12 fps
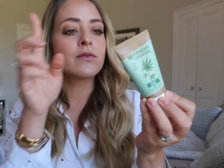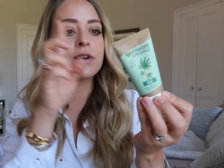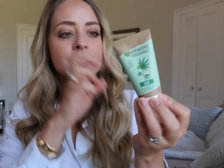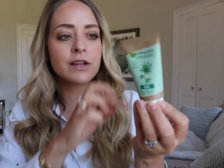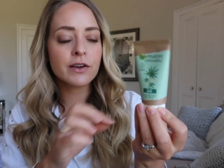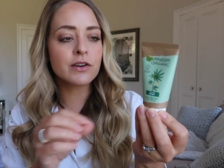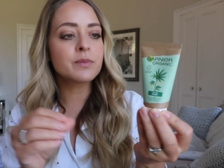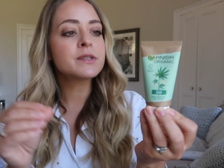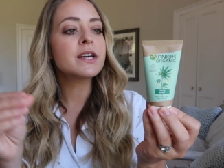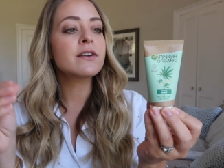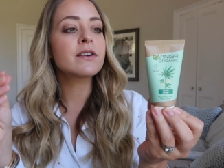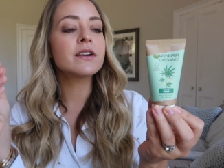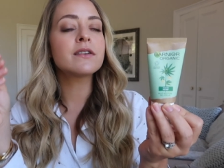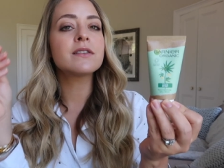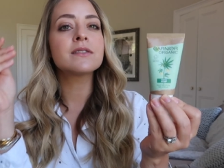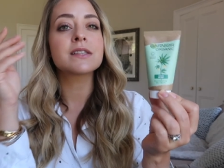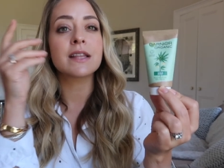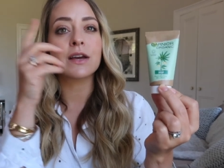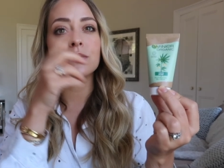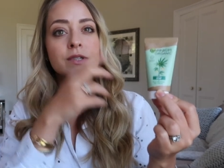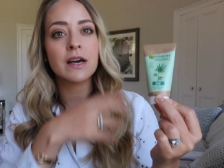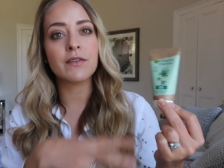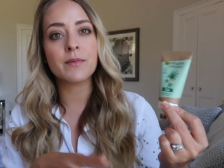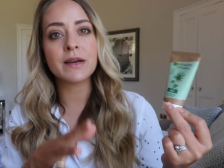recycled materials, and they
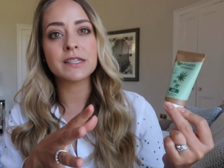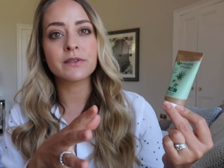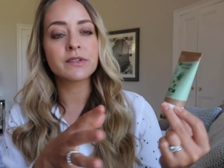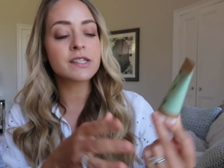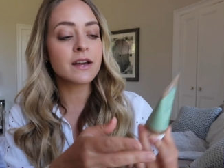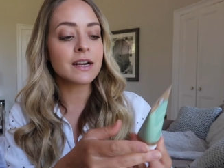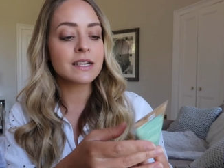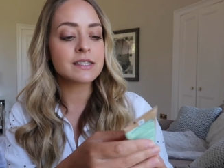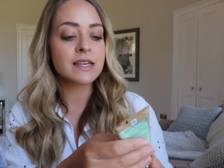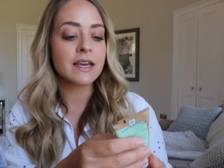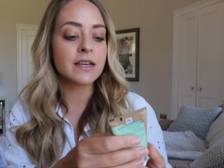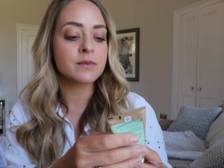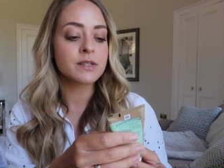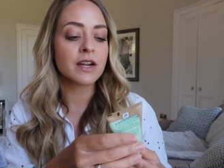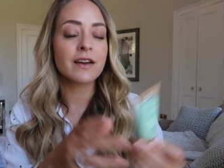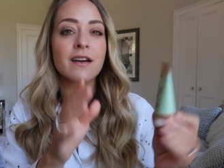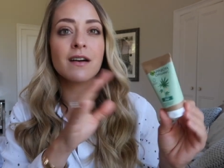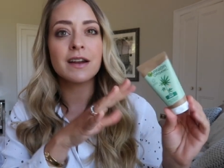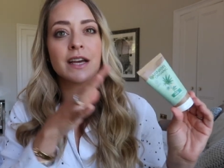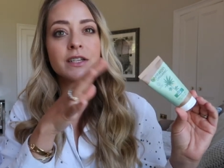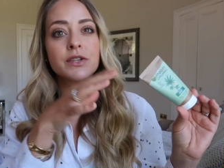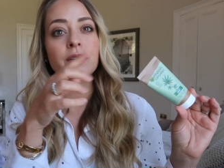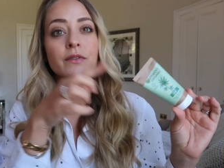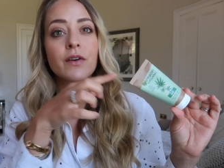also have an amazing recycling scheme. So like Garnier are
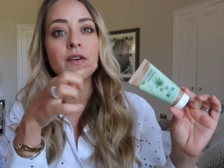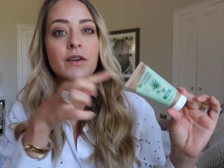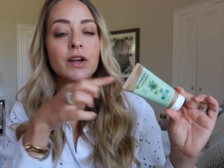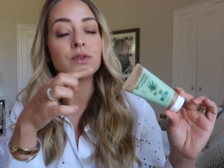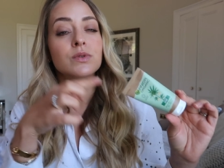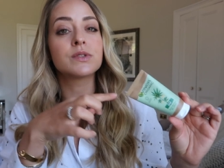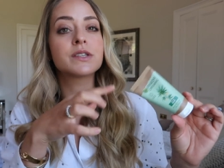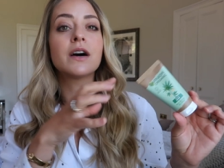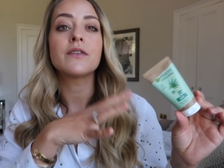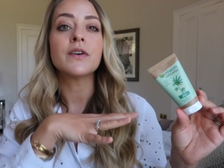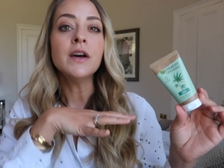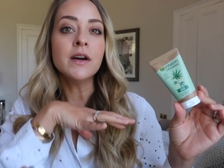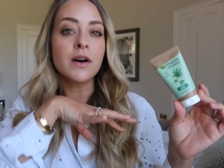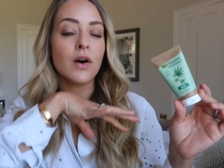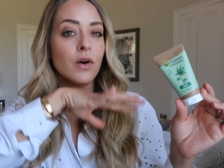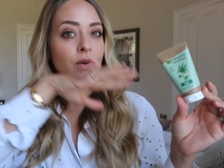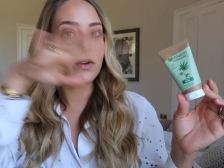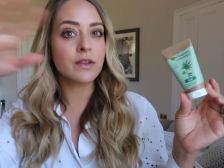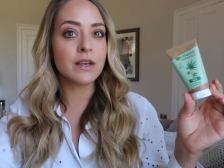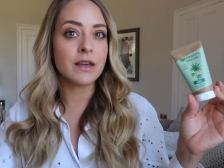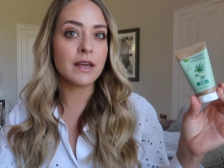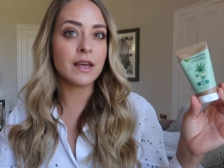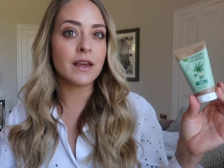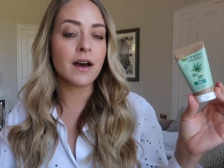doing very, very cool stuff on
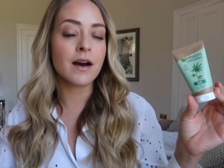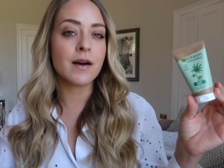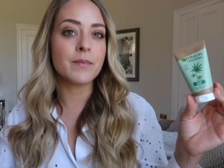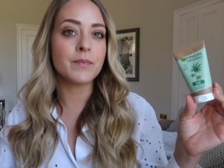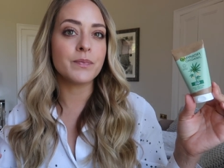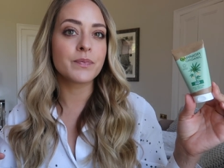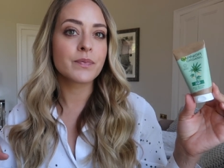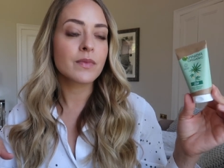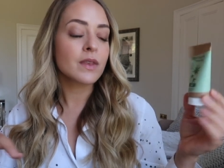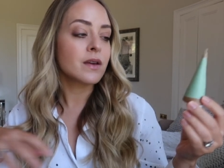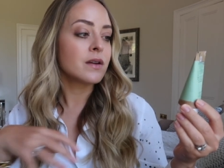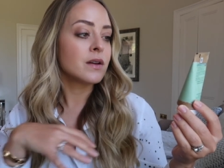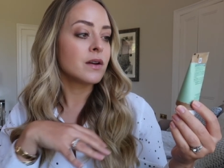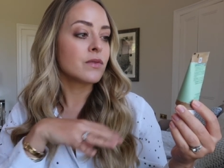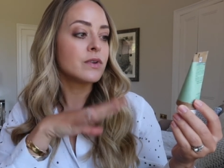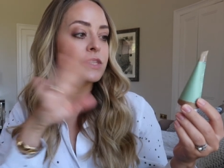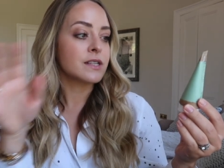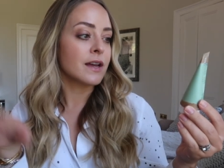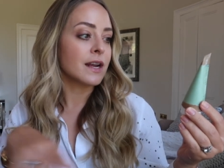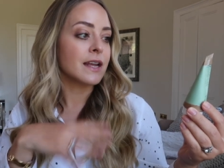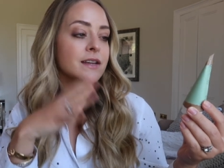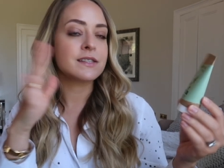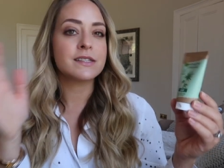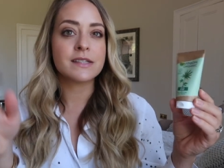the um,
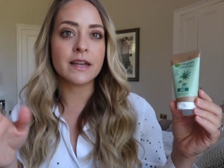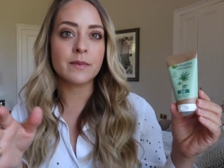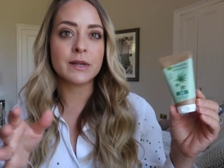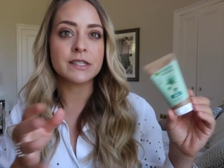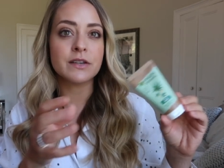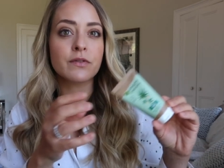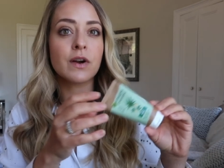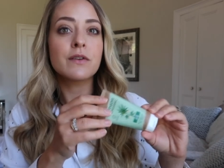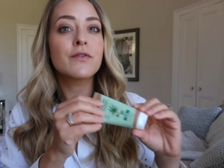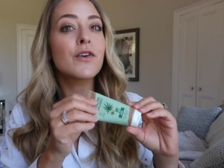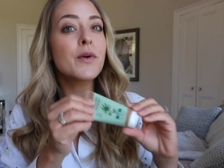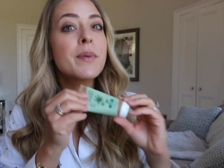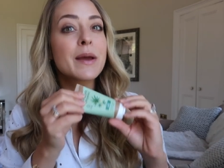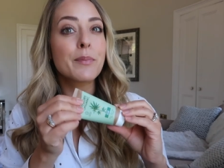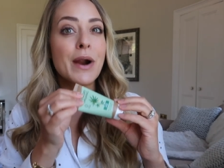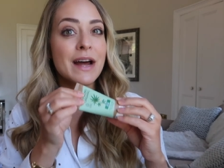recycling and sustainability front for a big